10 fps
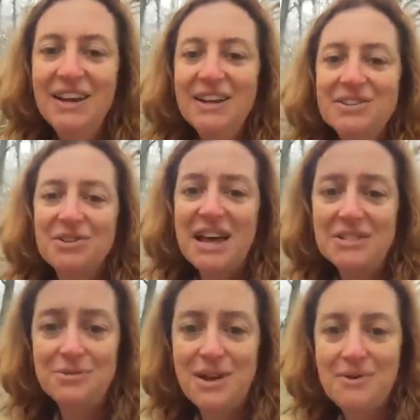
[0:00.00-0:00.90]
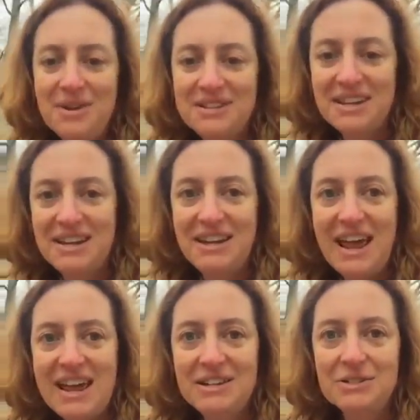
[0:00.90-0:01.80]
So that's what I want to say
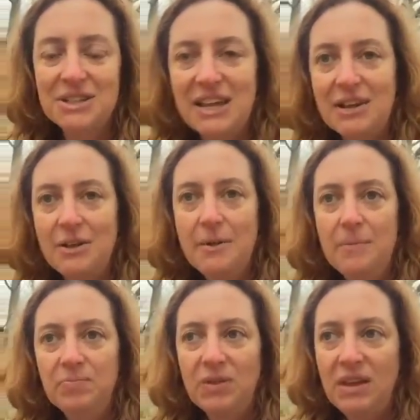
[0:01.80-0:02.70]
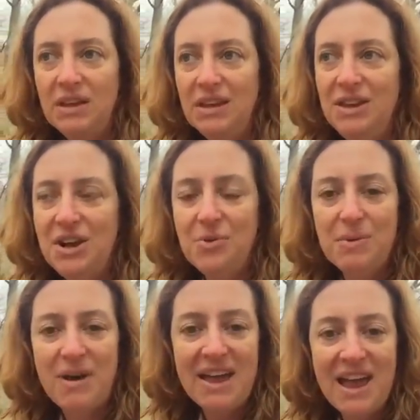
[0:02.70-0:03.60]
today is
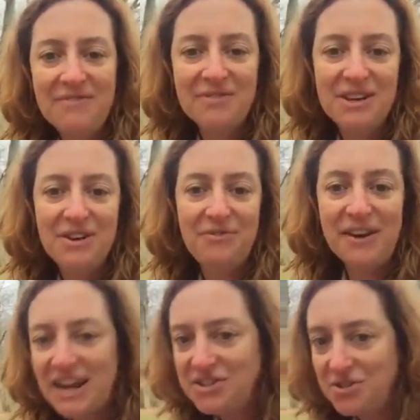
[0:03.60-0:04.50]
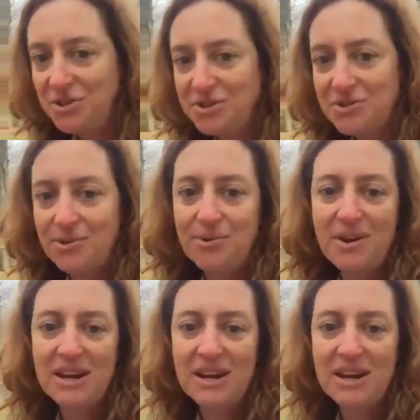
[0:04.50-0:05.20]
we might have, financial goals where we want